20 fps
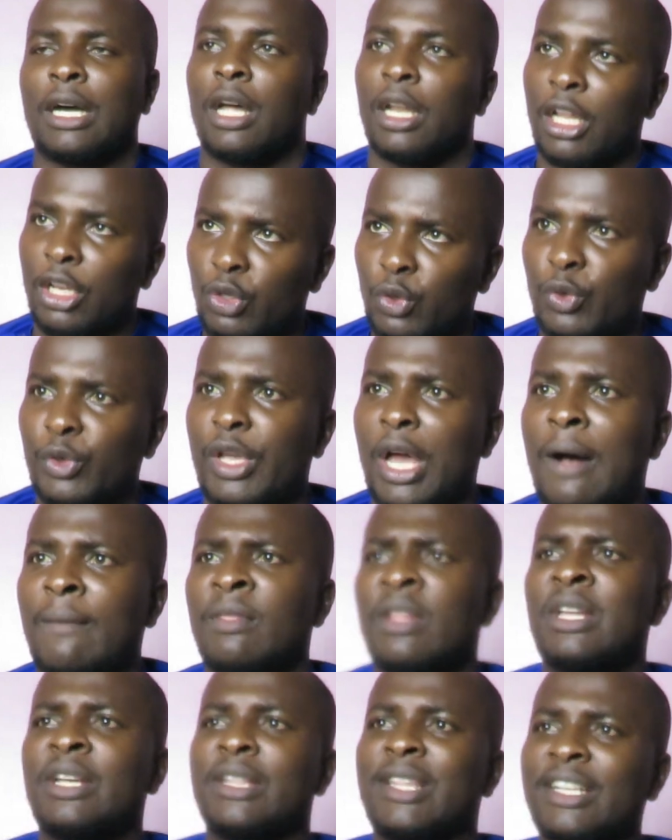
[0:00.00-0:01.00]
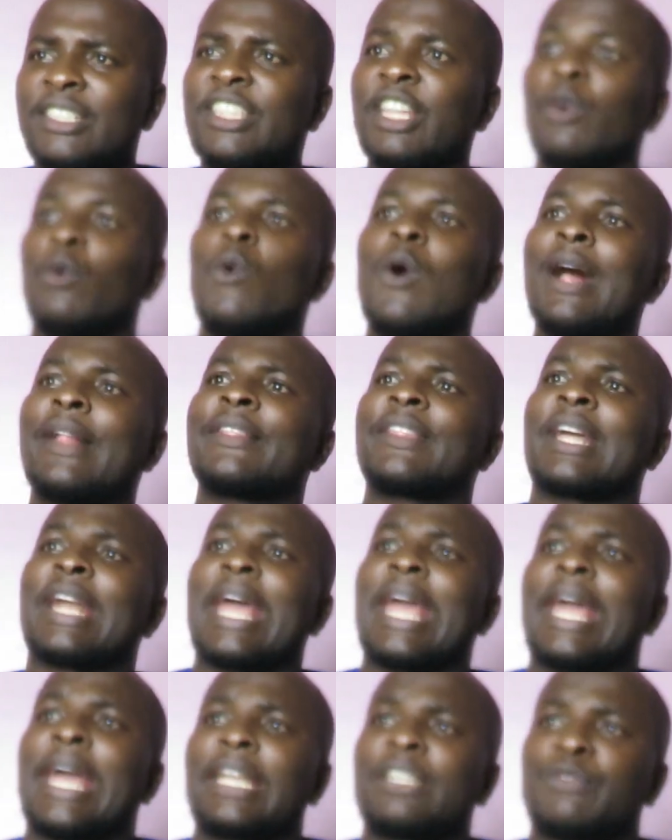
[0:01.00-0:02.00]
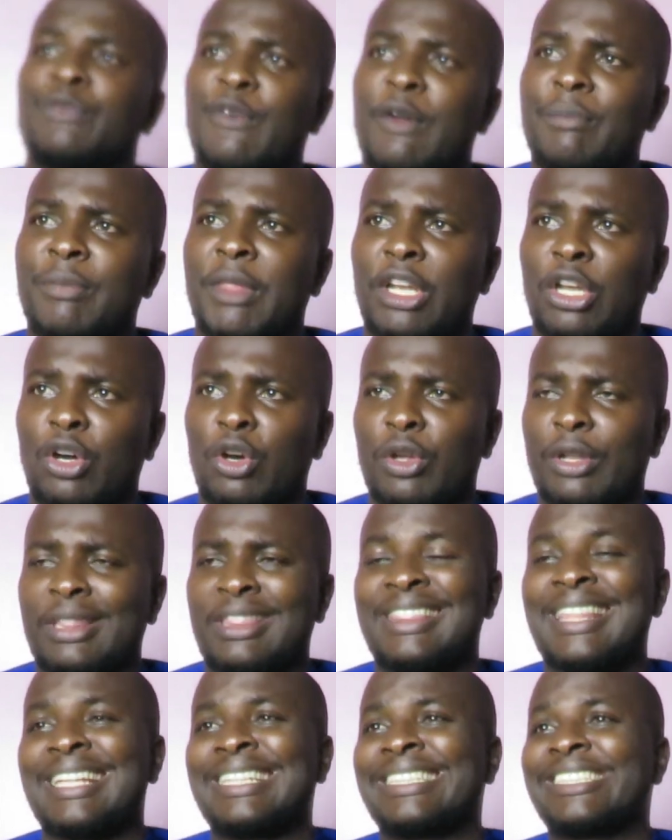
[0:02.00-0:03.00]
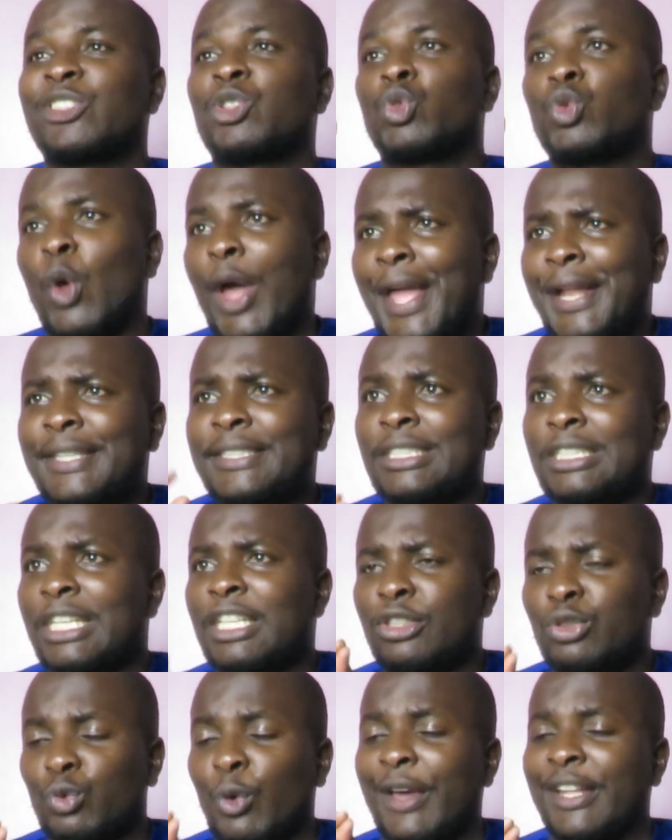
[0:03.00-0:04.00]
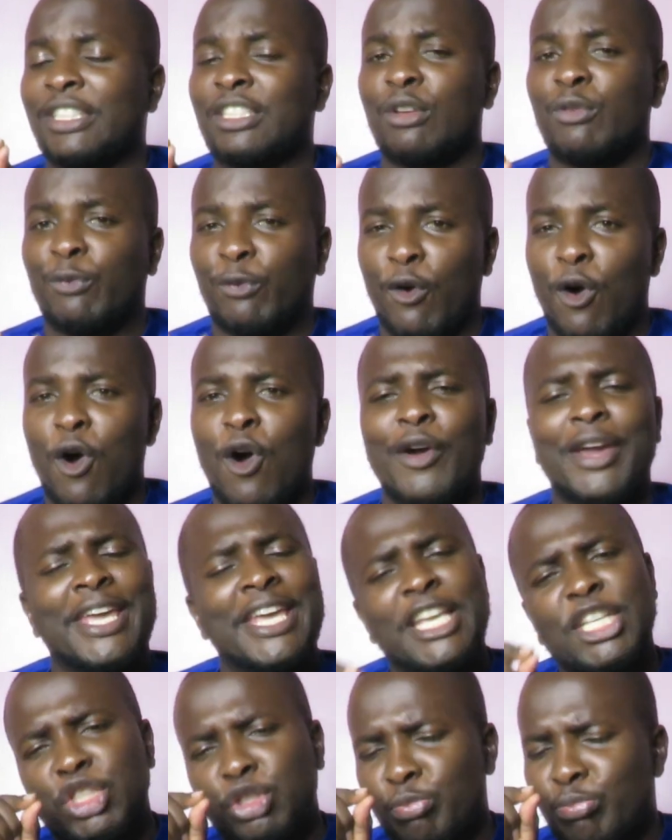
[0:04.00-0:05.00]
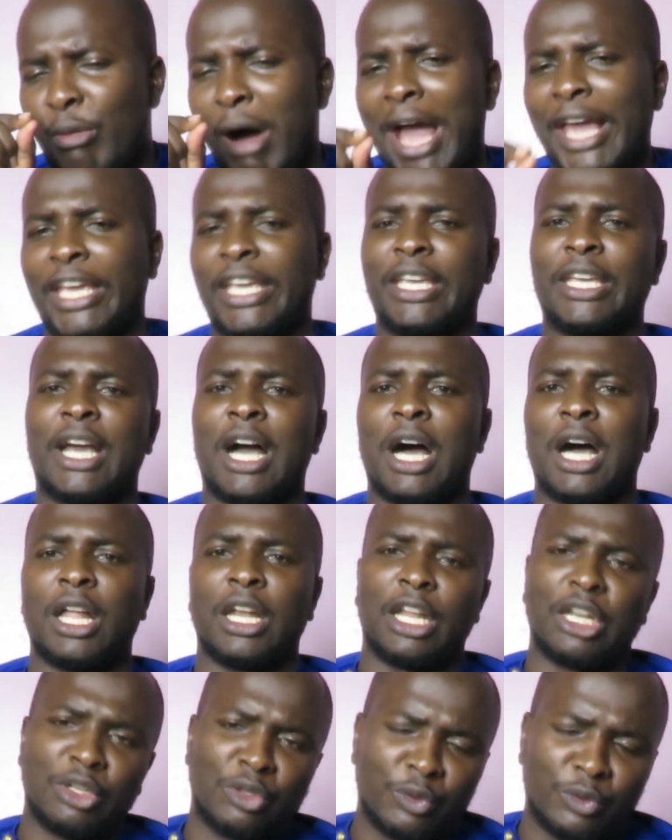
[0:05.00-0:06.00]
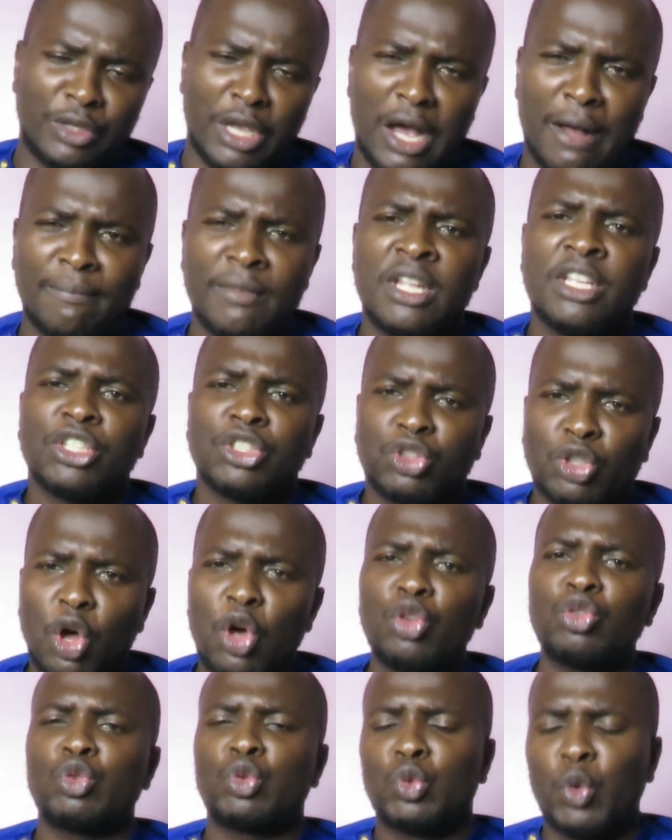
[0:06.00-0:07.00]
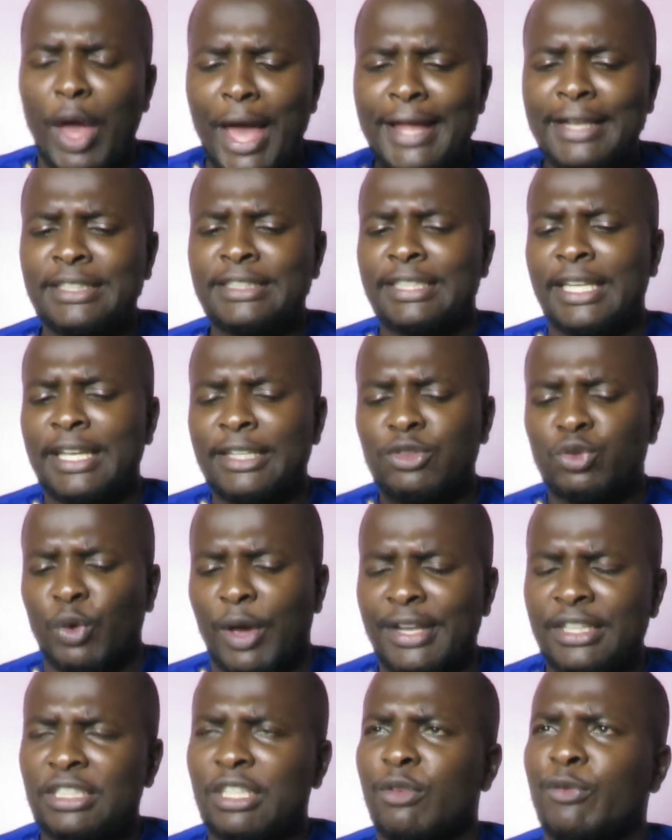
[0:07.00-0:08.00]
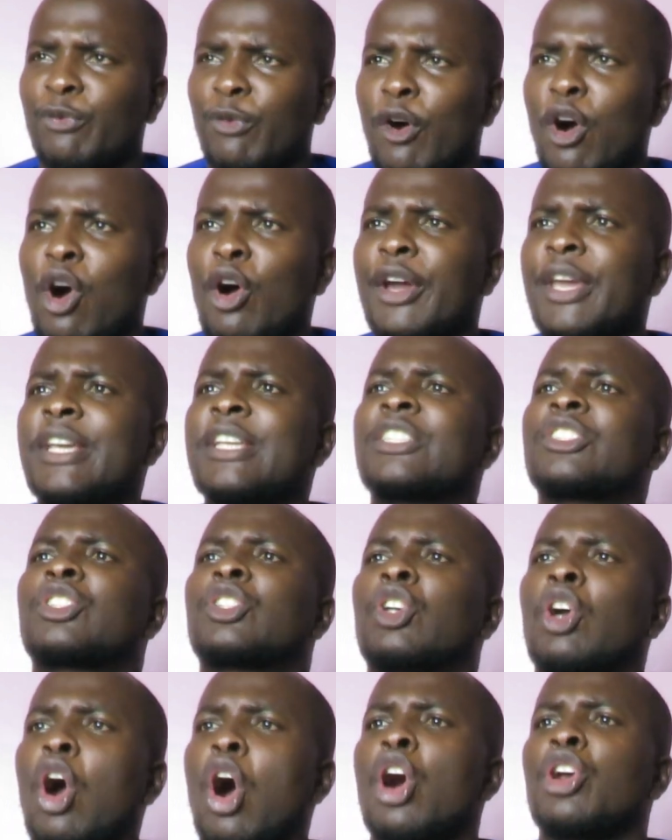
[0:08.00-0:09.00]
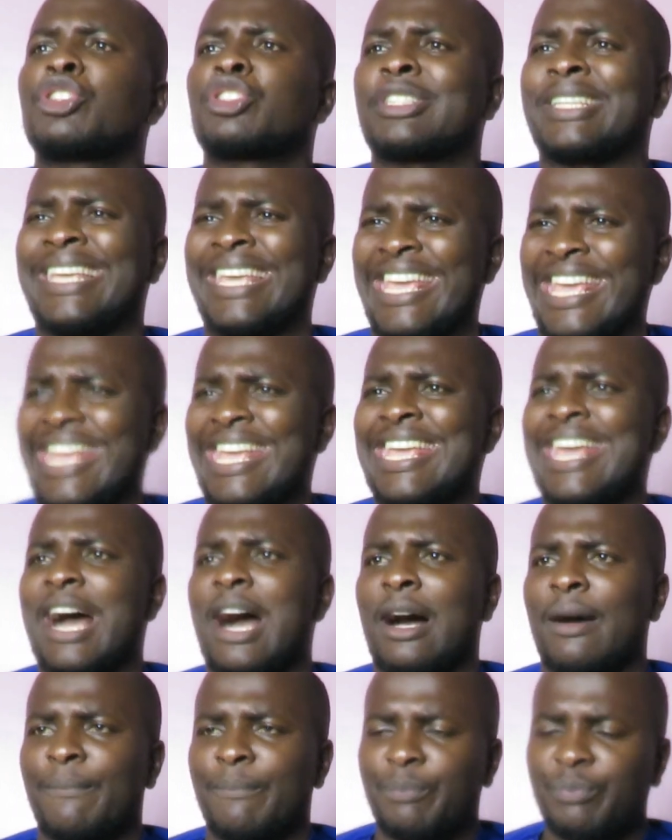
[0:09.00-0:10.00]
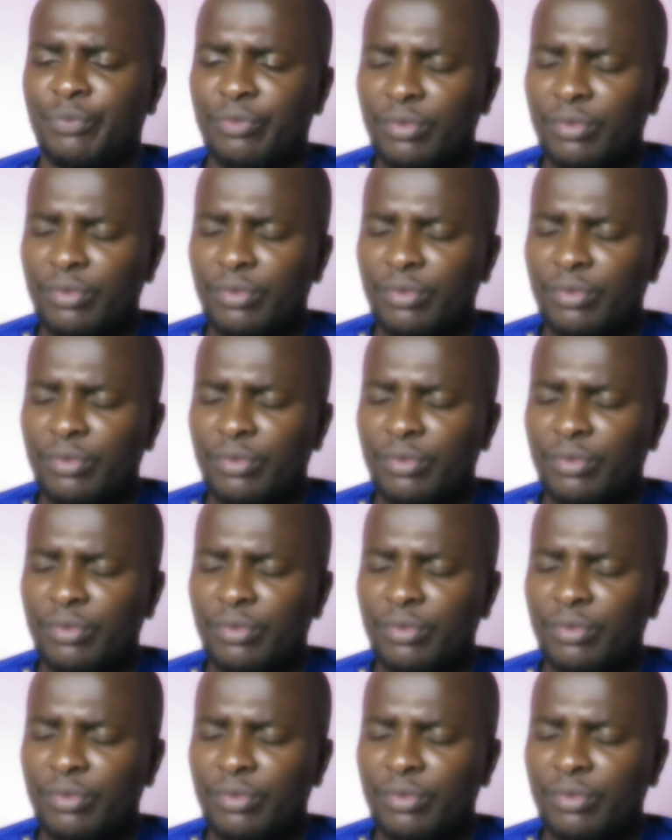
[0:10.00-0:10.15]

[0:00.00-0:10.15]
Hallelujah. This is the word that I heard from the Lord, that 2024 is my year. Hallelujah. So 2024 is God's year.